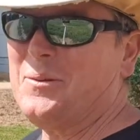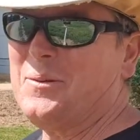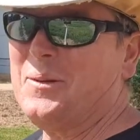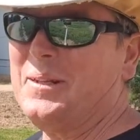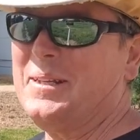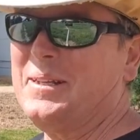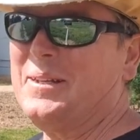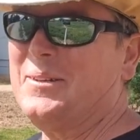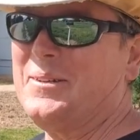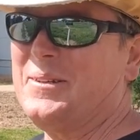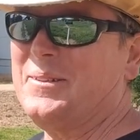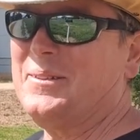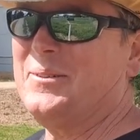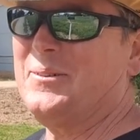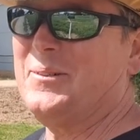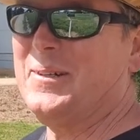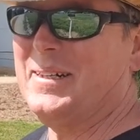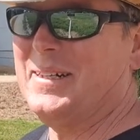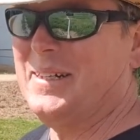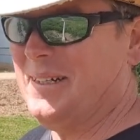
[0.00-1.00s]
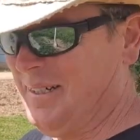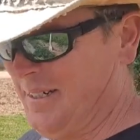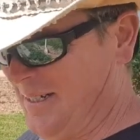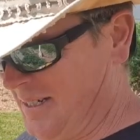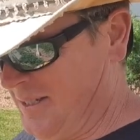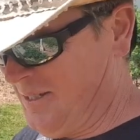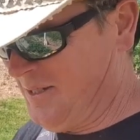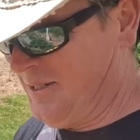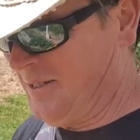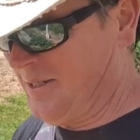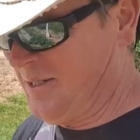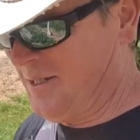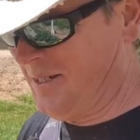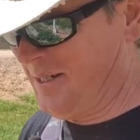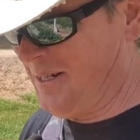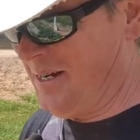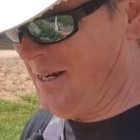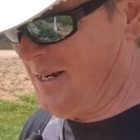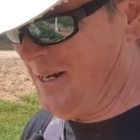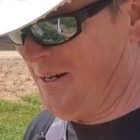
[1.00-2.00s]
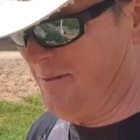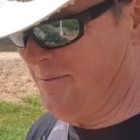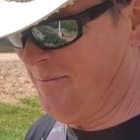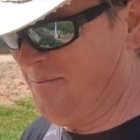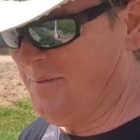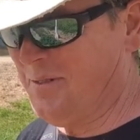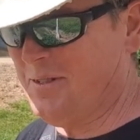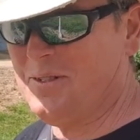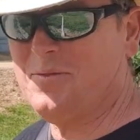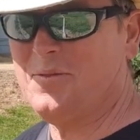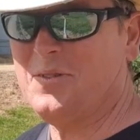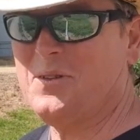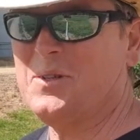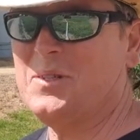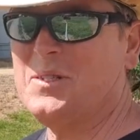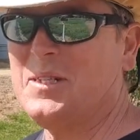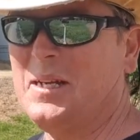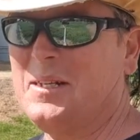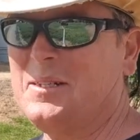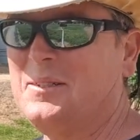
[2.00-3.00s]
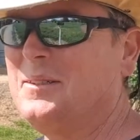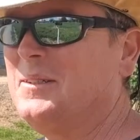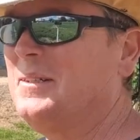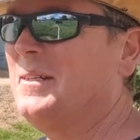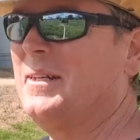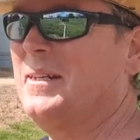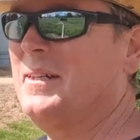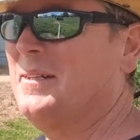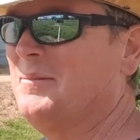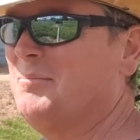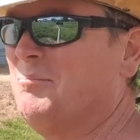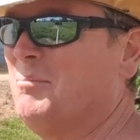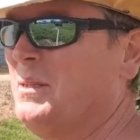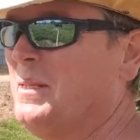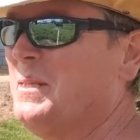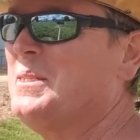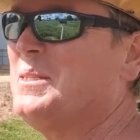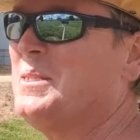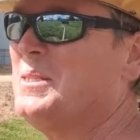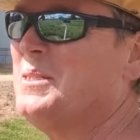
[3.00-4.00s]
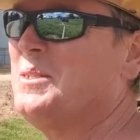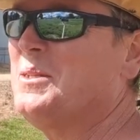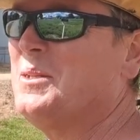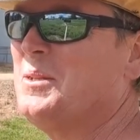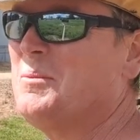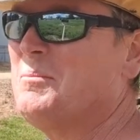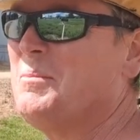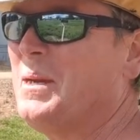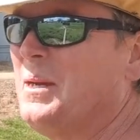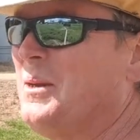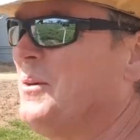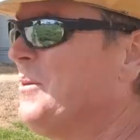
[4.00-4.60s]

You really got to, uh, it's, it's, um, it's very subtle and it blends into the